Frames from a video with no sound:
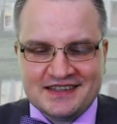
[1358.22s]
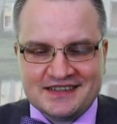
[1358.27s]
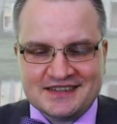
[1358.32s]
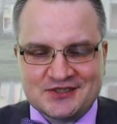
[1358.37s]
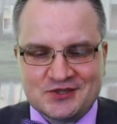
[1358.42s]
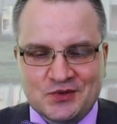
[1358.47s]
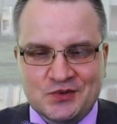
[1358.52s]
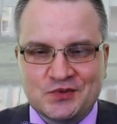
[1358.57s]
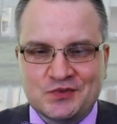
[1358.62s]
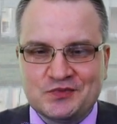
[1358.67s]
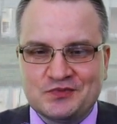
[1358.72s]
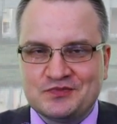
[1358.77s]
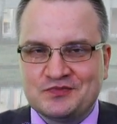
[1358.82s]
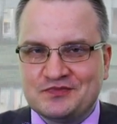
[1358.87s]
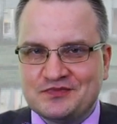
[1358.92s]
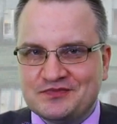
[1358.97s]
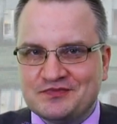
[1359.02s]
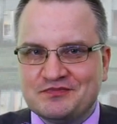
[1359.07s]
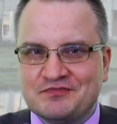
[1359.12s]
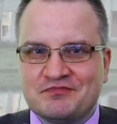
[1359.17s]
So
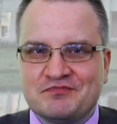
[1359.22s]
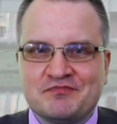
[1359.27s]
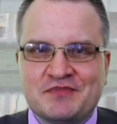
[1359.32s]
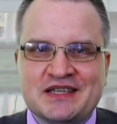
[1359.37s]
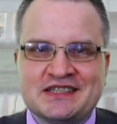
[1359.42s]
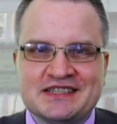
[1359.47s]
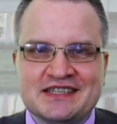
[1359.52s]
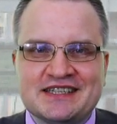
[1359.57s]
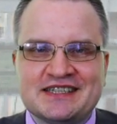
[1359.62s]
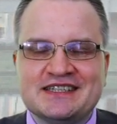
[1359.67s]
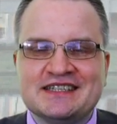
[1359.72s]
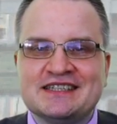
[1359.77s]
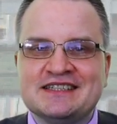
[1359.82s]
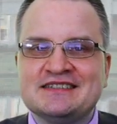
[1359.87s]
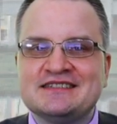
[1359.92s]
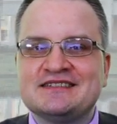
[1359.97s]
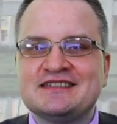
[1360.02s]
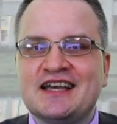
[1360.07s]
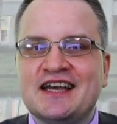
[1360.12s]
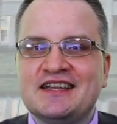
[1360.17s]
basically
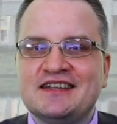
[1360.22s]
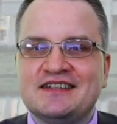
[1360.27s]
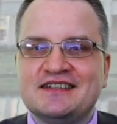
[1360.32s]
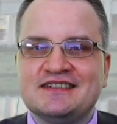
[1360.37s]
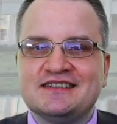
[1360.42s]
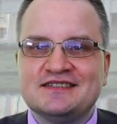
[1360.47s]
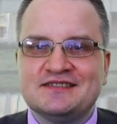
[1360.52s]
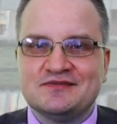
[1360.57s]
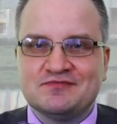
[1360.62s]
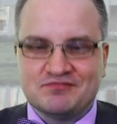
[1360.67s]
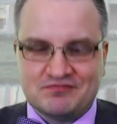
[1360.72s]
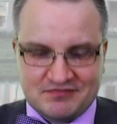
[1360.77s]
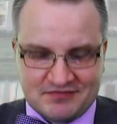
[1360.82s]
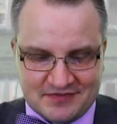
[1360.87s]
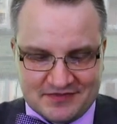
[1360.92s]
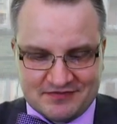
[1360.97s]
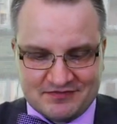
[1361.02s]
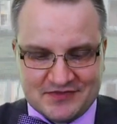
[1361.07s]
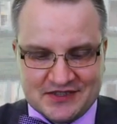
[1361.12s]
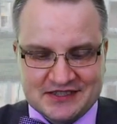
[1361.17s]
inside the
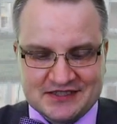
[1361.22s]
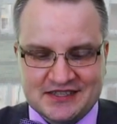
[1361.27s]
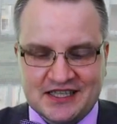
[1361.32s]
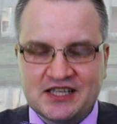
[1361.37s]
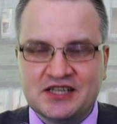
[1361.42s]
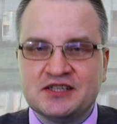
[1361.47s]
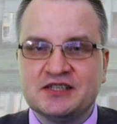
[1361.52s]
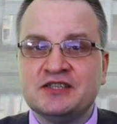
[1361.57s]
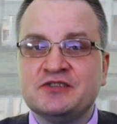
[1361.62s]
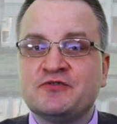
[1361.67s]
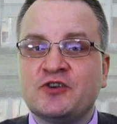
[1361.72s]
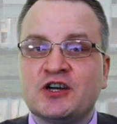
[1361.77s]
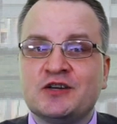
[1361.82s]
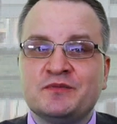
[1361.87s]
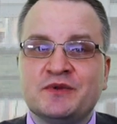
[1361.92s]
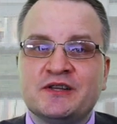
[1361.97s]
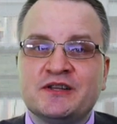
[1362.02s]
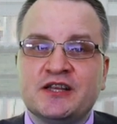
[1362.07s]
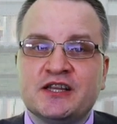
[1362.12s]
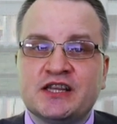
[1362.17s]

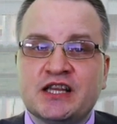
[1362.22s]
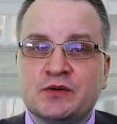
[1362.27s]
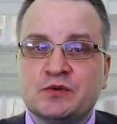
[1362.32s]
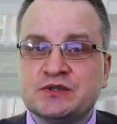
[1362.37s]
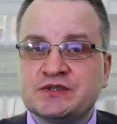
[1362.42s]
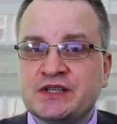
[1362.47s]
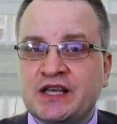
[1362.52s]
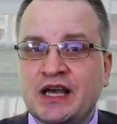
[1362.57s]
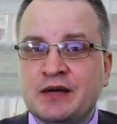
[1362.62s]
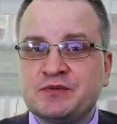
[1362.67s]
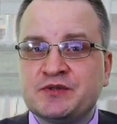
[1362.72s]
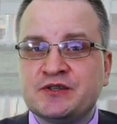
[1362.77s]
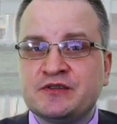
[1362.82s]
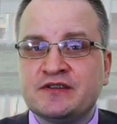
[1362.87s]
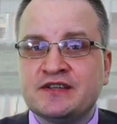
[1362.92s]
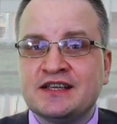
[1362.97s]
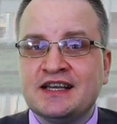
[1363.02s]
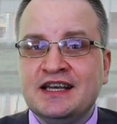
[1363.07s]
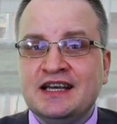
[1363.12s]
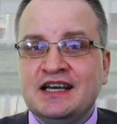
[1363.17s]
environment that I was
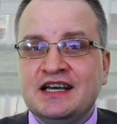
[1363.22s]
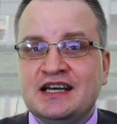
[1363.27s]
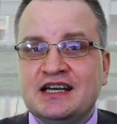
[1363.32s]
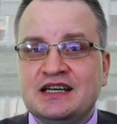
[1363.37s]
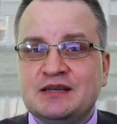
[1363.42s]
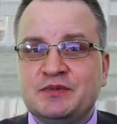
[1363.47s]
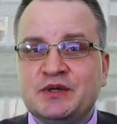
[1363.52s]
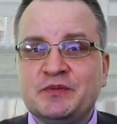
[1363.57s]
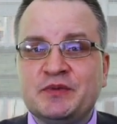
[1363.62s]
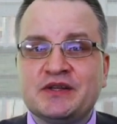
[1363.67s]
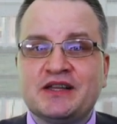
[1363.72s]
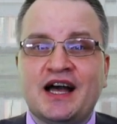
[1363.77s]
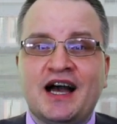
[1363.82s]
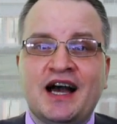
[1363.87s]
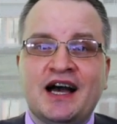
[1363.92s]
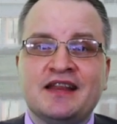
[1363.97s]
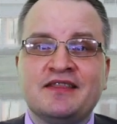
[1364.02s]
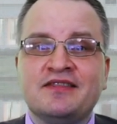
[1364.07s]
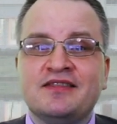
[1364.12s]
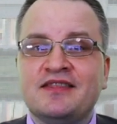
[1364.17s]
capturing, people
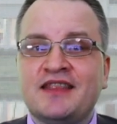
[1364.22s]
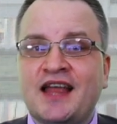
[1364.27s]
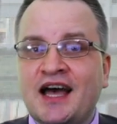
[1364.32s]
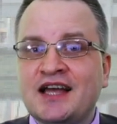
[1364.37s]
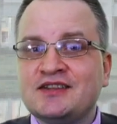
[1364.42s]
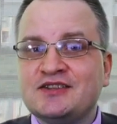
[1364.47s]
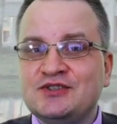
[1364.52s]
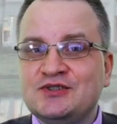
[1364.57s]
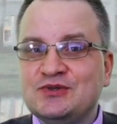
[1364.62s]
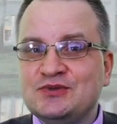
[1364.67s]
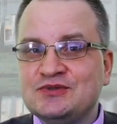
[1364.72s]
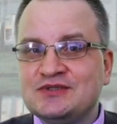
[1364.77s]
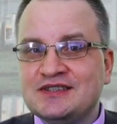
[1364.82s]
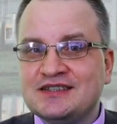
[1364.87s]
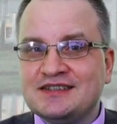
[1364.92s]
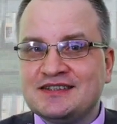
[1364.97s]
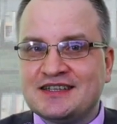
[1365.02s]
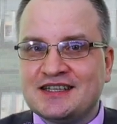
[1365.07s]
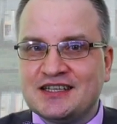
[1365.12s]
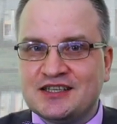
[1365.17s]
are not
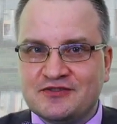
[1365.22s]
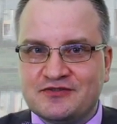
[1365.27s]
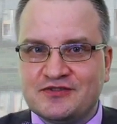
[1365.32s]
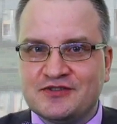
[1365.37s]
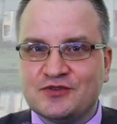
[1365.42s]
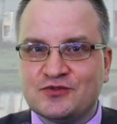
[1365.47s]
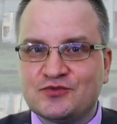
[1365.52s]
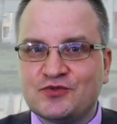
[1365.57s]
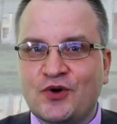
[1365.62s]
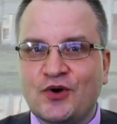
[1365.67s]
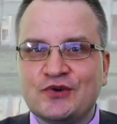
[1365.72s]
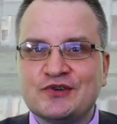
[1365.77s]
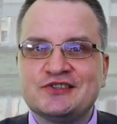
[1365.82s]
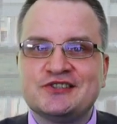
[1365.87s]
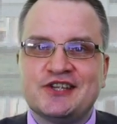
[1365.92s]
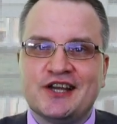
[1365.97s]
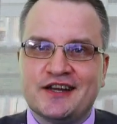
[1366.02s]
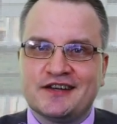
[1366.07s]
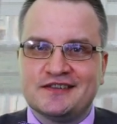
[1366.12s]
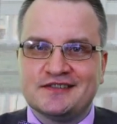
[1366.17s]
using kind of wrong
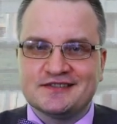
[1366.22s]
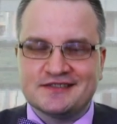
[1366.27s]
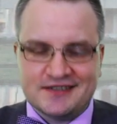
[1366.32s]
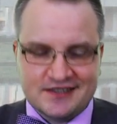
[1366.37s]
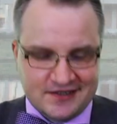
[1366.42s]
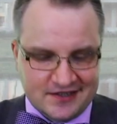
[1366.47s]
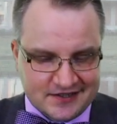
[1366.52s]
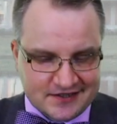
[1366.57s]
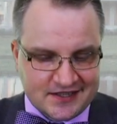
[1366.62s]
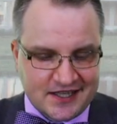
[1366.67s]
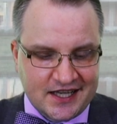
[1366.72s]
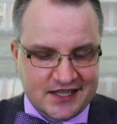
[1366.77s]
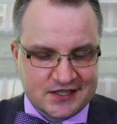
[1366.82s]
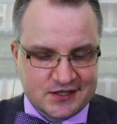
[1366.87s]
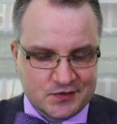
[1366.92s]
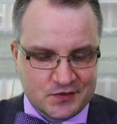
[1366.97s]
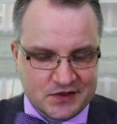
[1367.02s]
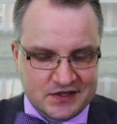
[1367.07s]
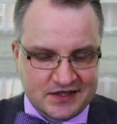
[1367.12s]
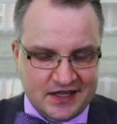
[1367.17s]
channels. In this
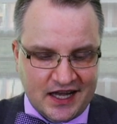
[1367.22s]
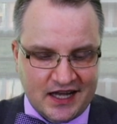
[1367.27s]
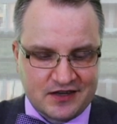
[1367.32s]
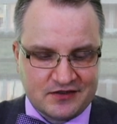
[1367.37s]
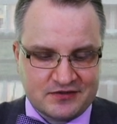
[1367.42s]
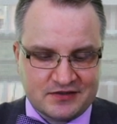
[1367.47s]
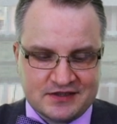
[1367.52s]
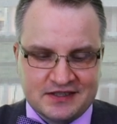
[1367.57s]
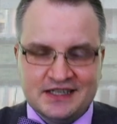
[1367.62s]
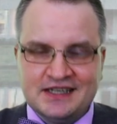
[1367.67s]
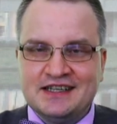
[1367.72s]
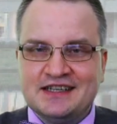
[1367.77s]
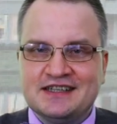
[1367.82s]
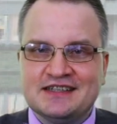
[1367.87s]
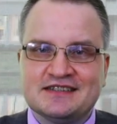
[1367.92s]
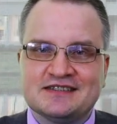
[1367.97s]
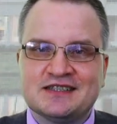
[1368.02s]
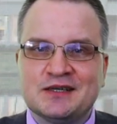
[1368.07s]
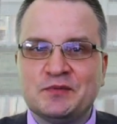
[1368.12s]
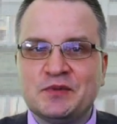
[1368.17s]
case, we have
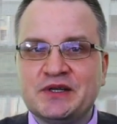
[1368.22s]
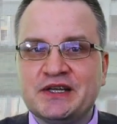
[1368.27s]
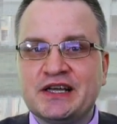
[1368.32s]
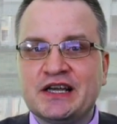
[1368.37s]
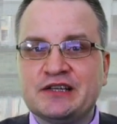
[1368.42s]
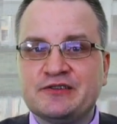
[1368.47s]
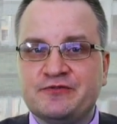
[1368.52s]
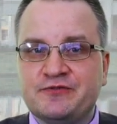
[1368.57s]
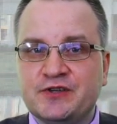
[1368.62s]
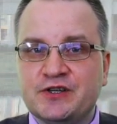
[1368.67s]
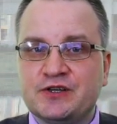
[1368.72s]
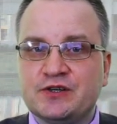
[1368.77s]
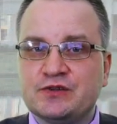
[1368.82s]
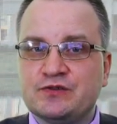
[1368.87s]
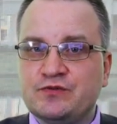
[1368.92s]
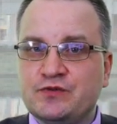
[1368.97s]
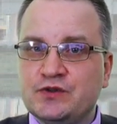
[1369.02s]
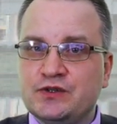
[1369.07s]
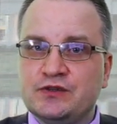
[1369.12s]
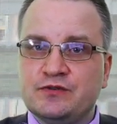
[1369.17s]
somebody
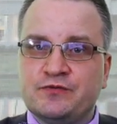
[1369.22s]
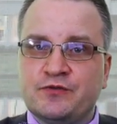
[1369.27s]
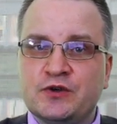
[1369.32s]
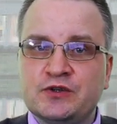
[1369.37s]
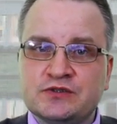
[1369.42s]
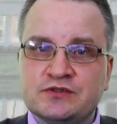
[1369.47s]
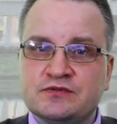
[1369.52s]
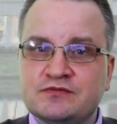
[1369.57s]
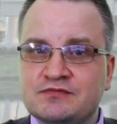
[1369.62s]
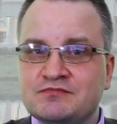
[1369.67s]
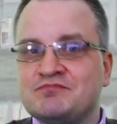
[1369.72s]
configured for the first